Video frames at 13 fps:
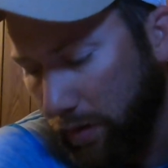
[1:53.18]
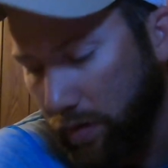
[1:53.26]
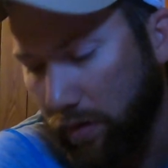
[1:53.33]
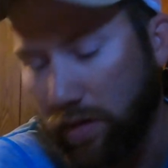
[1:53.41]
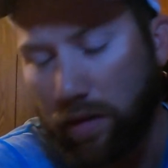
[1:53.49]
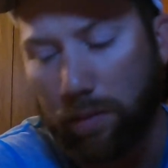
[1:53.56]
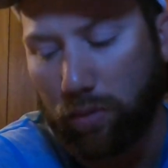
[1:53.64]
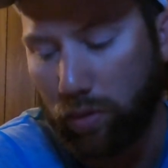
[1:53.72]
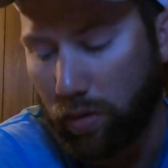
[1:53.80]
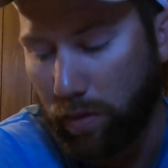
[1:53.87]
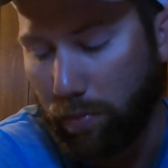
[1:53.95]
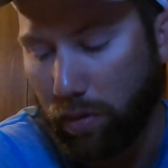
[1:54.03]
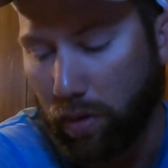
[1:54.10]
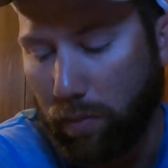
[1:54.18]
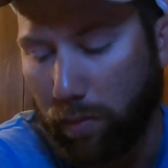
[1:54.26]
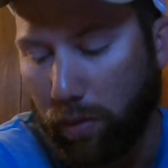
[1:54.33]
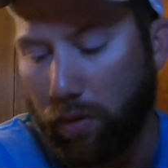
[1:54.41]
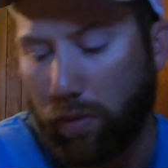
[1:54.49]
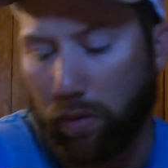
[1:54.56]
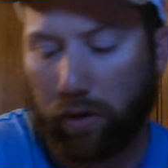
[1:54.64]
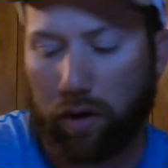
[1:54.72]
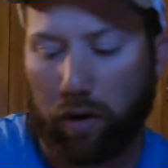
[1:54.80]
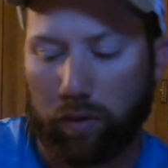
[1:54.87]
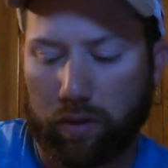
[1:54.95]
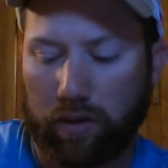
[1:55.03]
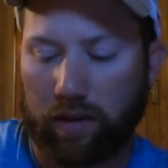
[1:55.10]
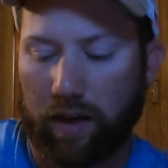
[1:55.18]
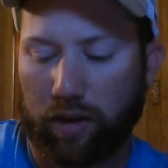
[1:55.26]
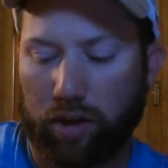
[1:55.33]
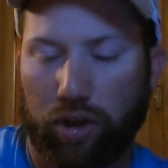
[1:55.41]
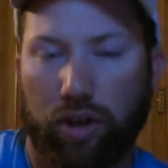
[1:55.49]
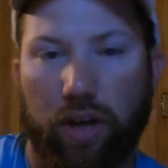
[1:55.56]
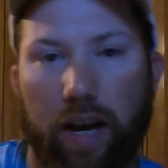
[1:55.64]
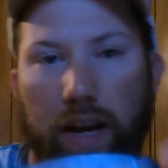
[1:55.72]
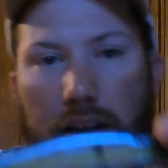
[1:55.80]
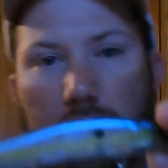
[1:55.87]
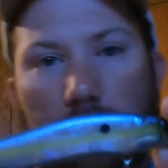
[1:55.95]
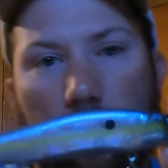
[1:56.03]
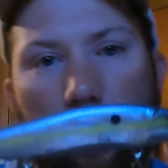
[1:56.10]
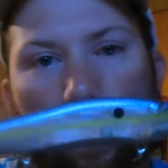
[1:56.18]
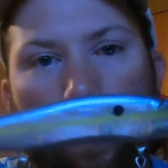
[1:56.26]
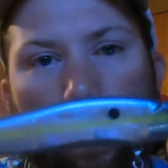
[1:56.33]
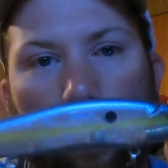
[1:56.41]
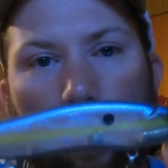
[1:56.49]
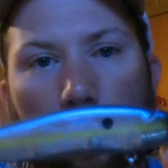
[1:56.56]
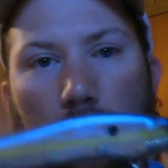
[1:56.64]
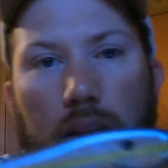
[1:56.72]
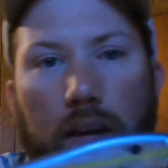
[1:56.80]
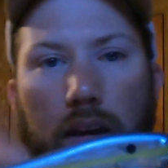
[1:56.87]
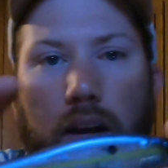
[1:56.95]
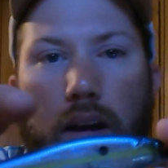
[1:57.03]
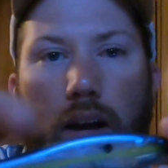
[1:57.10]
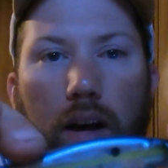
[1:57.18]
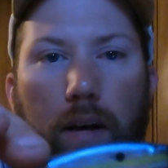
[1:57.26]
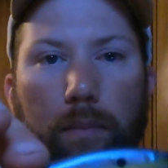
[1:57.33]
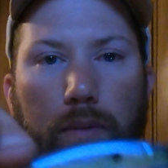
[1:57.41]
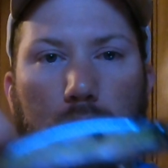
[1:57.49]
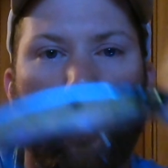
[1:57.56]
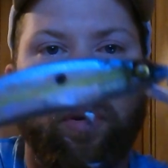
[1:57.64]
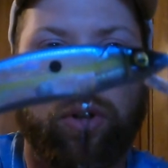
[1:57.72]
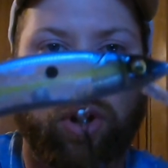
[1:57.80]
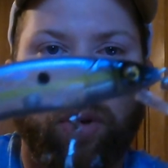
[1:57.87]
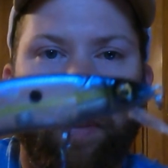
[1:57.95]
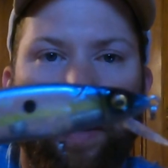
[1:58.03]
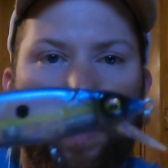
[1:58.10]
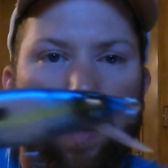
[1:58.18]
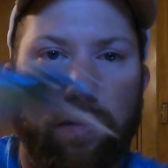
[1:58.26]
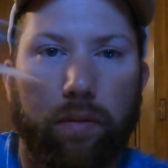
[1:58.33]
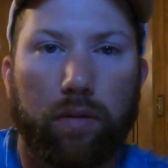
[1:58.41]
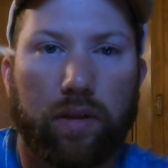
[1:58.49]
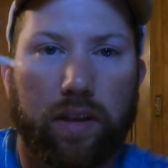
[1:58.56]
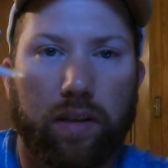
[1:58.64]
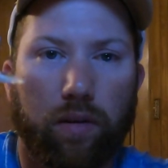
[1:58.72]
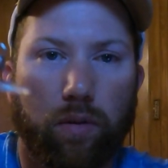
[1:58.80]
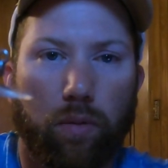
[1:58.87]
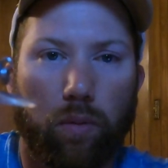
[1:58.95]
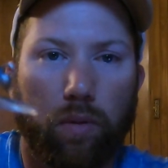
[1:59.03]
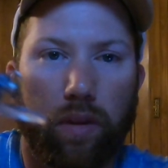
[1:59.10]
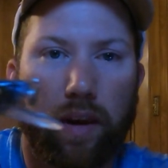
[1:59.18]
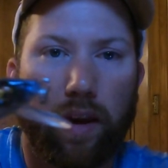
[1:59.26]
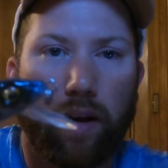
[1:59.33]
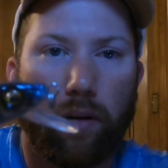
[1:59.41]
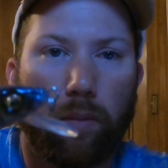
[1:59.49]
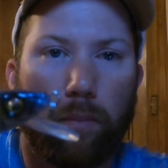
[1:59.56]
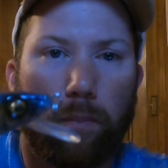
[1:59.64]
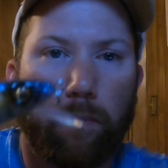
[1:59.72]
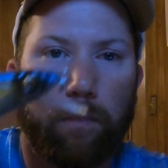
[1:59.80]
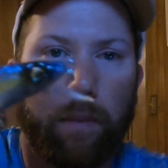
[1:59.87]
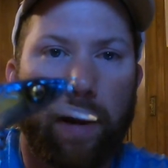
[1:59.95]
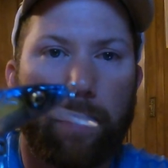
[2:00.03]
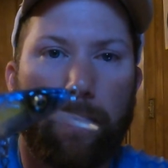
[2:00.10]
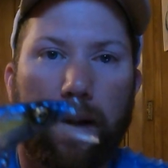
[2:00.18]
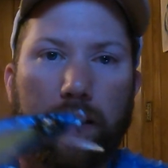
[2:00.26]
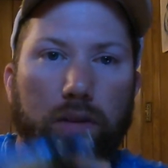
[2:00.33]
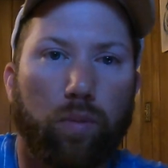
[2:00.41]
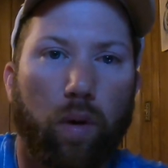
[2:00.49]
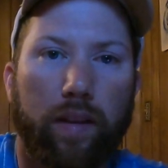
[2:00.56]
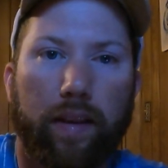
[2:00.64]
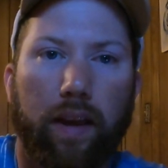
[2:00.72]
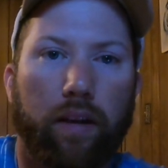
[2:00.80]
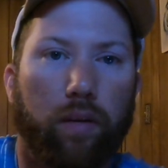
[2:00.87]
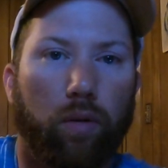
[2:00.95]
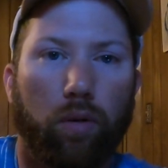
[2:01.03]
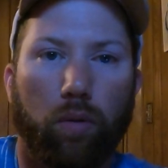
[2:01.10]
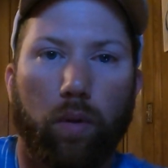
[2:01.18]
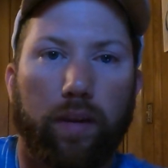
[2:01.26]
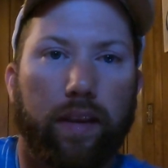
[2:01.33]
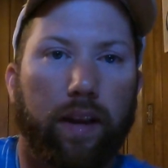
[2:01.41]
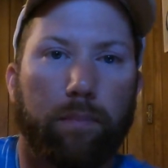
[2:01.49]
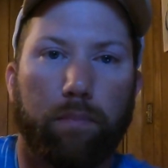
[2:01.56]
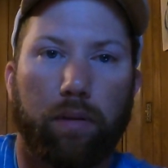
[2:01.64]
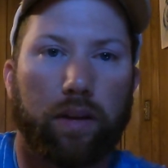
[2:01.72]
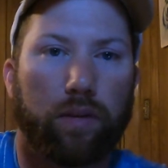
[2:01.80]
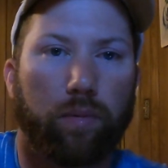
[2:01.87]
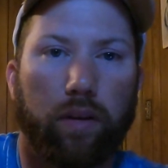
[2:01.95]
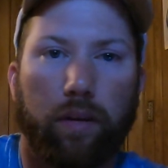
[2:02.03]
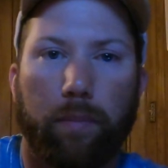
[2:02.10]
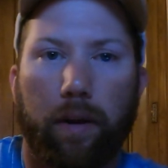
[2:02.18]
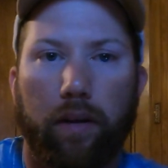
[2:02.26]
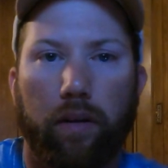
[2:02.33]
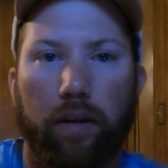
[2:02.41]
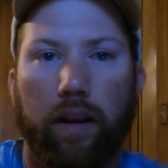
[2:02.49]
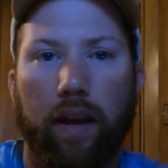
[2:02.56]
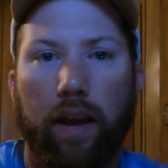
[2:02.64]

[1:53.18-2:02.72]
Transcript: to some sort of Pro Blue or Ghost Sexy Shad. The 2 jerkbaits I throw is either the Megabass 110 or the 110 plus one, depending on